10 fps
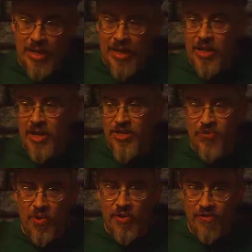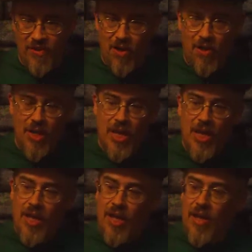and it just wouldn't sell.
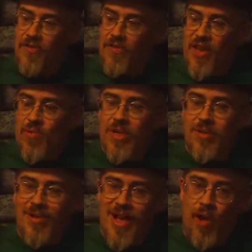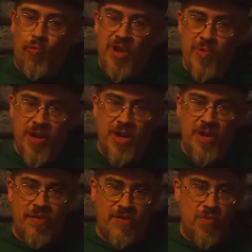So I was like, well, I'll reread it
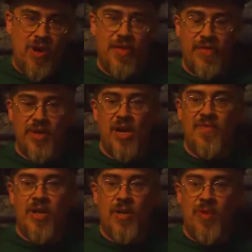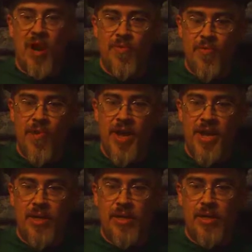and see what I think of it. And when I reread
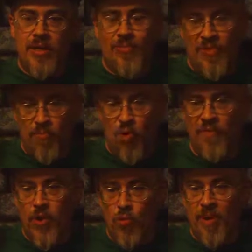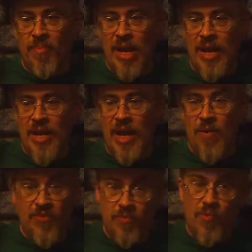it with more of an open mind, I
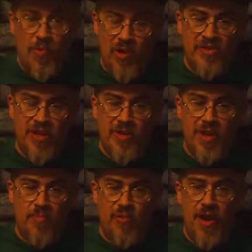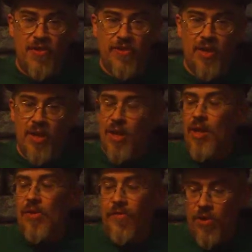was relatively impressed.
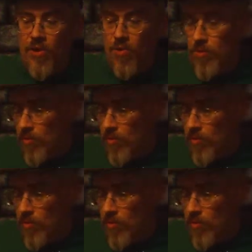So